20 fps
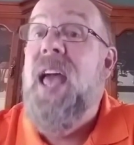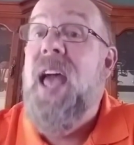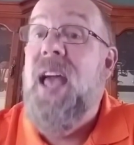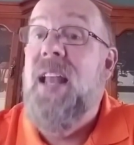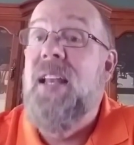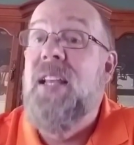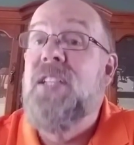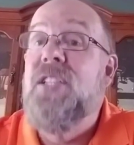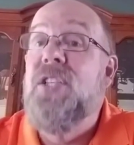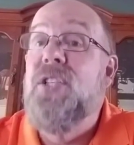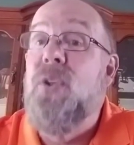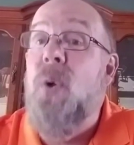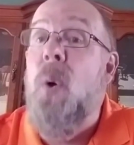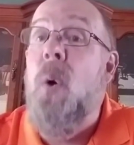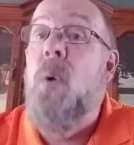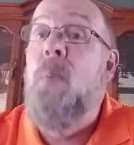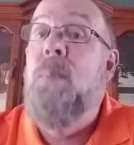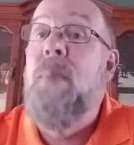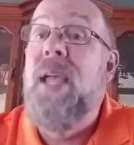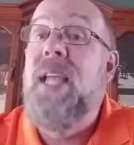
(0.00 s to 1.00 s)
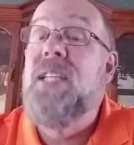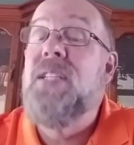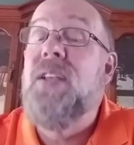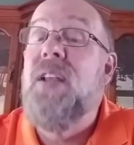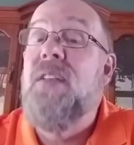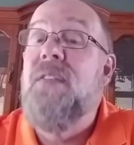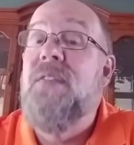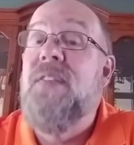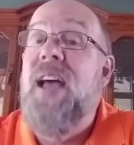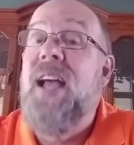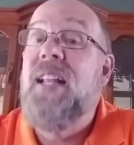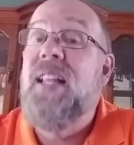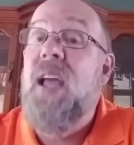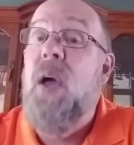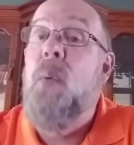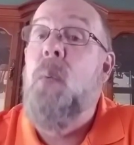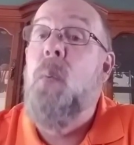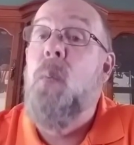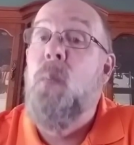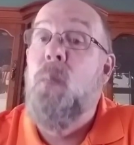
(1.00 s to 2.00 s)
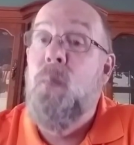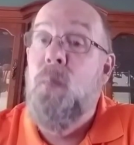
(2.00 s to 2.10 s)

And this is all based on the fact that